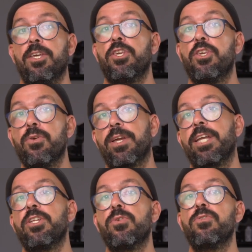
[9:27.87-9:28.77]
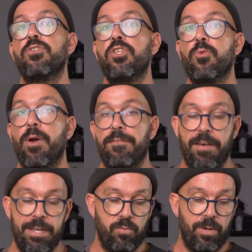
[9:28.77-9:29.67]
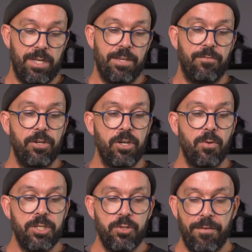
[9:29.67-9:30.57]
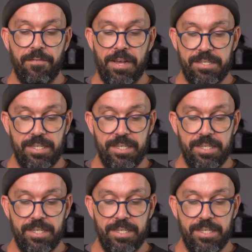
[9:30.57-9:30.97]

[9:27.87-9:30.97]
you can use UFS. Well, if you don't know what UFS